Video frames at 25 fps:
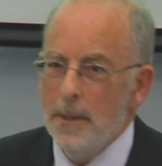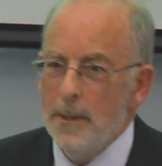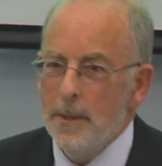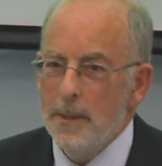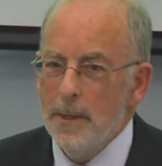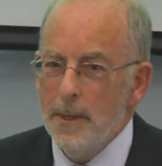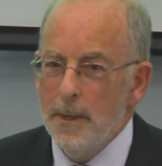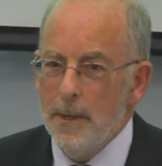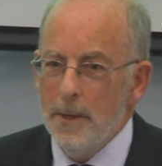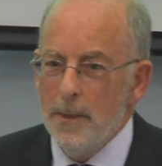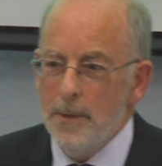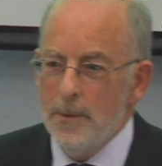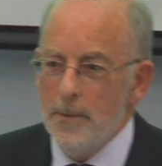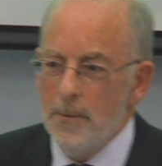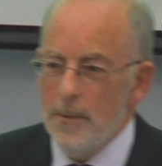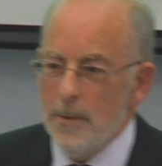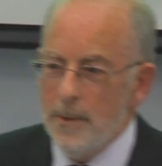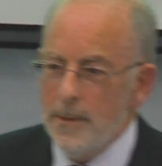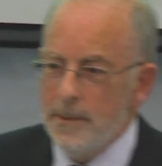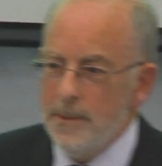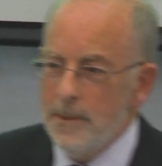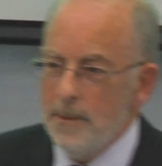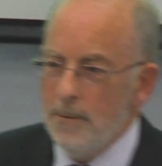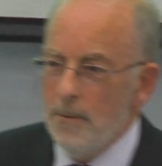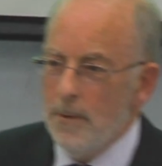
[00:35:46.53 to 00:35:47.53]
there and I'll
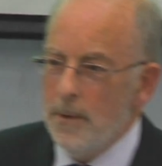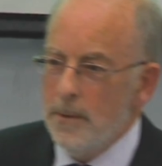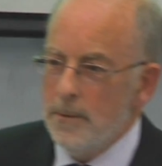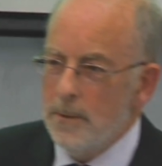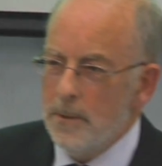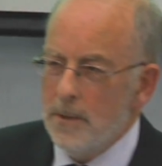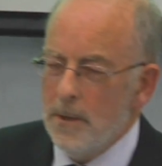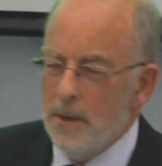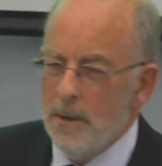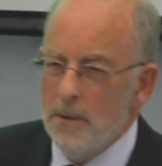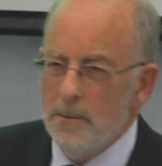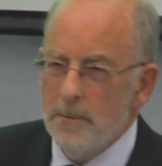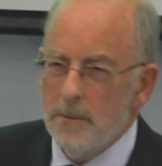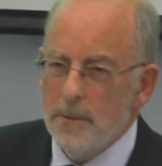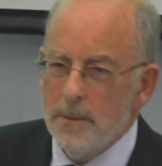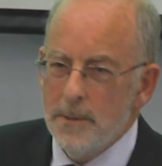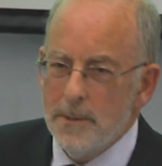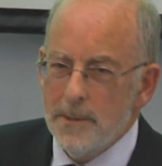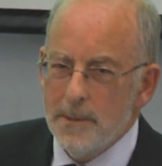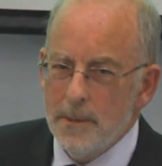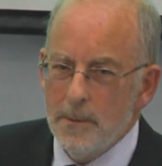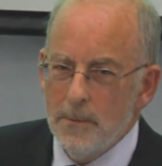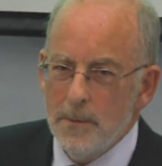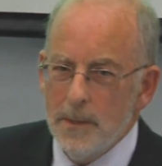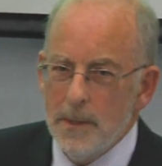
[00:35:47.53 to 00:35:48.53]
see you along the corridor and
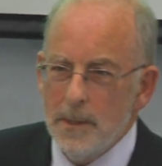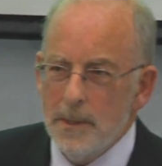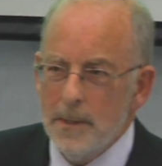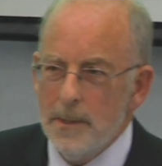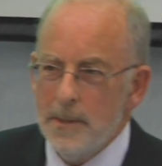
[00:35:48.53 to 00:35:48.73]
say, where did